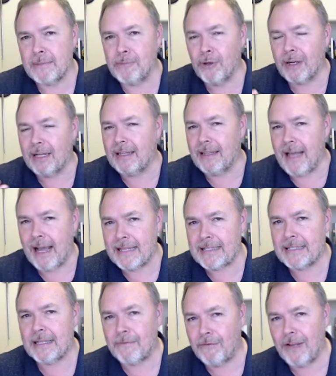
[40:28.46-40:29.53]
more
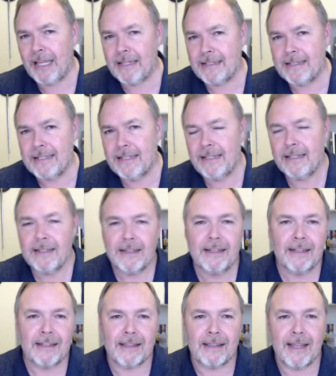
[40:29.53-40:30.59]
classic fantasy,
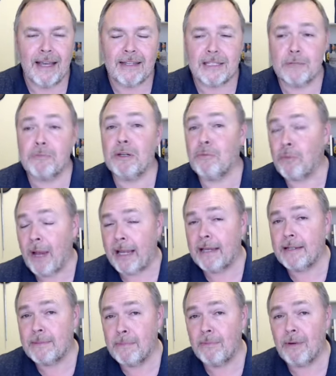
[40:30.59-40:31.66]
that's been
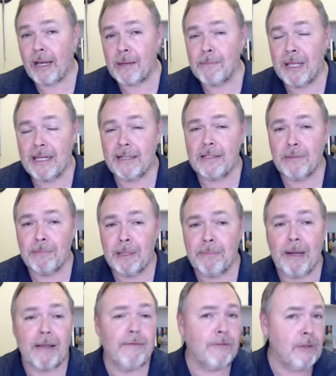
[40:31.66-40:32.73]
rec- recommended to me
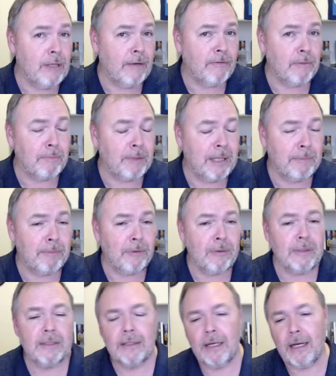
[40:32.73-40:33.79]
by a few different
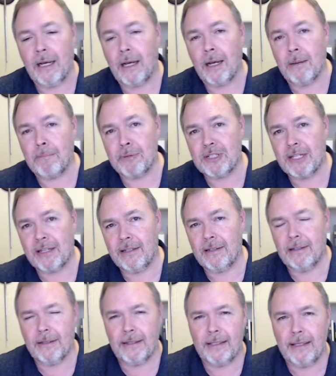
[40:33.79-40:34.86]
people, uh,
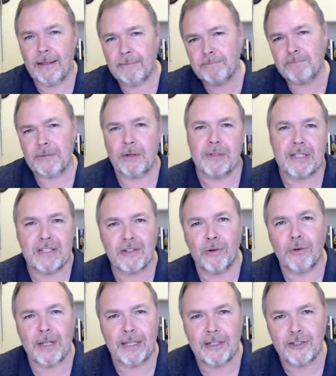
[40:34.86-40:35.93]
particularly our
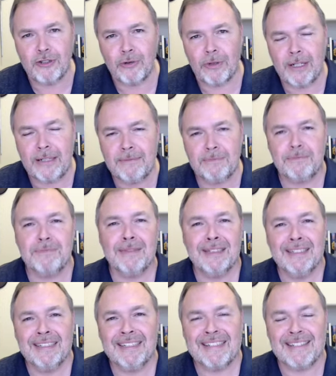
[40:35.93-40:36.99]
Discordian Jordan.
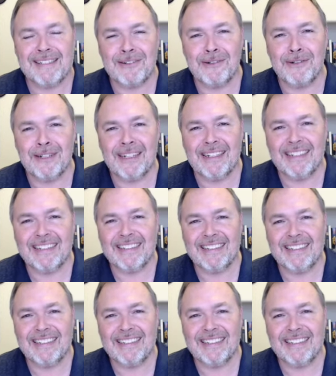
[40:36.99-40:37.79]
So uh,